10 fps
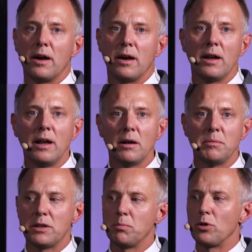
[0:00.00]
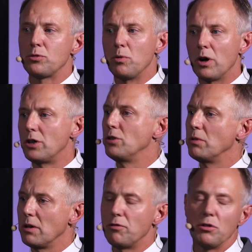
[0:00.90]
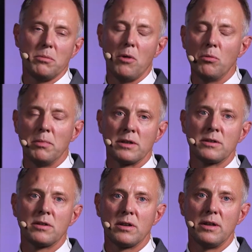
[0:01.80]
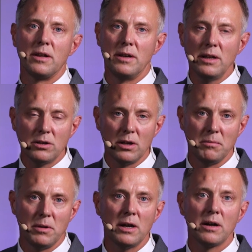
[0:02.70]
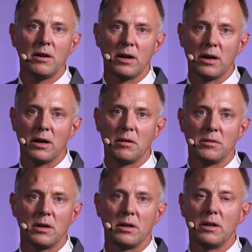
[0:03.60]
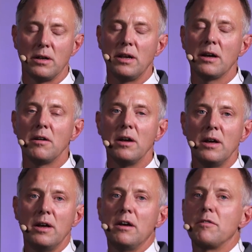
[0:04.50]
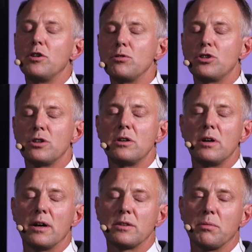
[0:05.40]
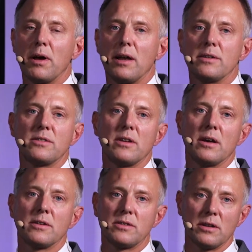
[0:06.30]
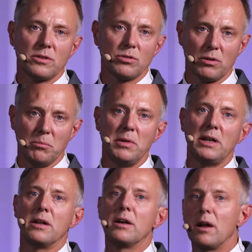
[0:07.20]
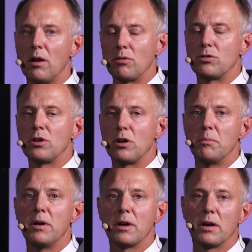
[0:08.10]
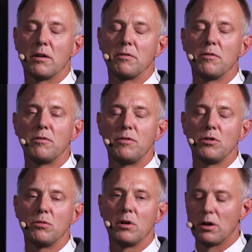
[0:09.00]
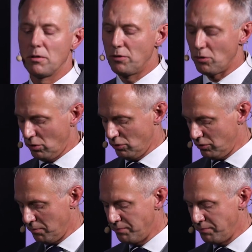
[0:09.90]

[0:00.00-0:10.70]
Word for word: and a little bit what we're doing for the moment, the need, near, uh, the, the near future, as well as, as a sort of mid-long-term uh, uh, focus.